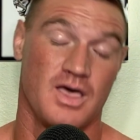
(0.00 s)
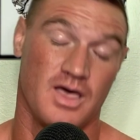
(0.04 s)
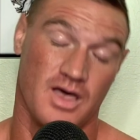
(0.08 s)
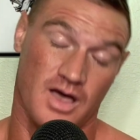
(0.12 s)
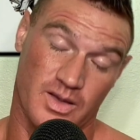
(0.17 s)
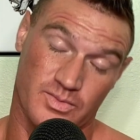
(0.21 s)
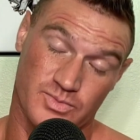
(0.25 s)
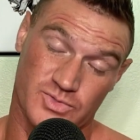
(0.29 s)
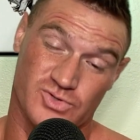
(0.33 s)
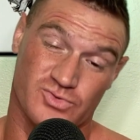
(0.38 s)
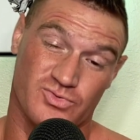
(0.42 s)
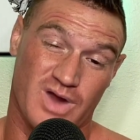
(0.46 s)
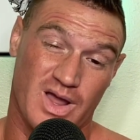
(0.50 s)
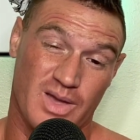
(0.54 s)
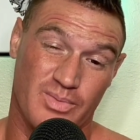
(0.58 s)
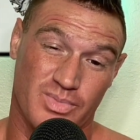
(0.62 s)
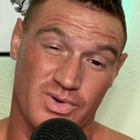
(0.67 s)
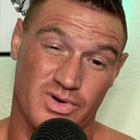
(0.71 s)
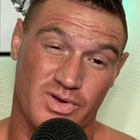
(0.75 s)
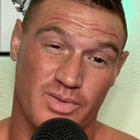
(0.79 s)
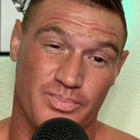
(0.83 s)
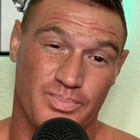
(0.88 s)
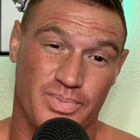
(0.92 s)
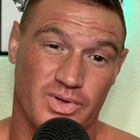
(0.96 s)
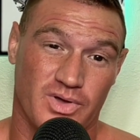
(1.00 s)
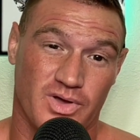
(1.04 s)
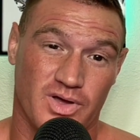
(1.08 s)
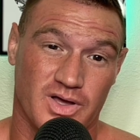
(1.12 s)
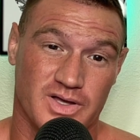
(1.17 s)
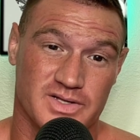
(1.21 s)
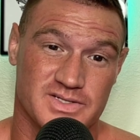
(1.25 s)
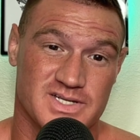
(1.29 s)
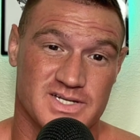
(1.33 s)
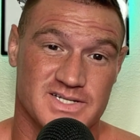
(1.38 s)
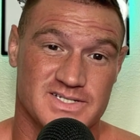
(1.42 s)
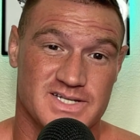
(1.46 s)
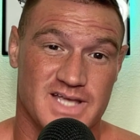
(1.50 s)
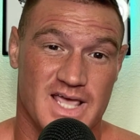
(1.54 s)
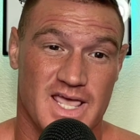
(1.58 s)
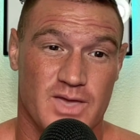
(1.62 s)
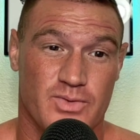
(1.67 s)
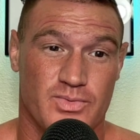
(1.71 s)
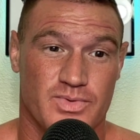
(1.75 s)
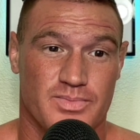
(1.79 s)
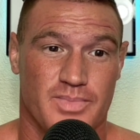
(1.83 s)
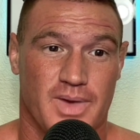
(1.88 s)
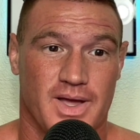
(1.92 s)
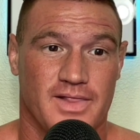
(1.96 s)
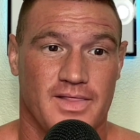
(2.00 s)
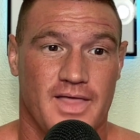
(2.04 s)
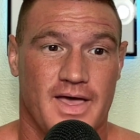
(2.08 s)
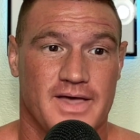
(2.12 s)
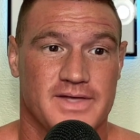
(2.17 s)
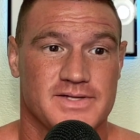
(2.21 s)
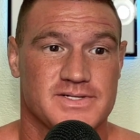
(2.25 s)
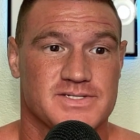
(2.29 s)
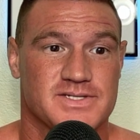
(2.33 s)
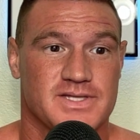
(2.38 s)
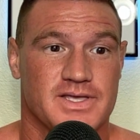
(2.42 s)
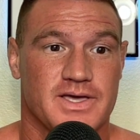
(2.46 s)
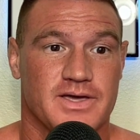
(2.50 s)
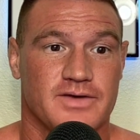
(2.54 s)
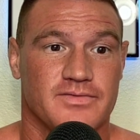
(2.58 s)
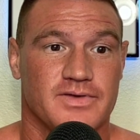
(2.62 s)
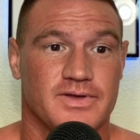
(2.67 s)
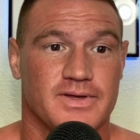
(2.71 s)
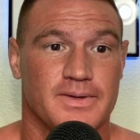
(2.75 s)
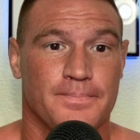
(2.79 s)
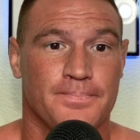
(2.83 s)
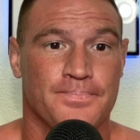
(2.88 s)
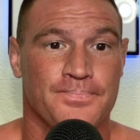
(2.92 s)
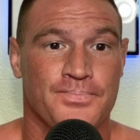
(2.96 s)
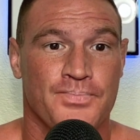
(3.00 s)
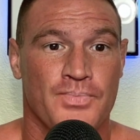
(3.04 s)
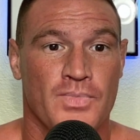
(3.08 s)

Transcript: I'm just wrapping up today with my last day of it.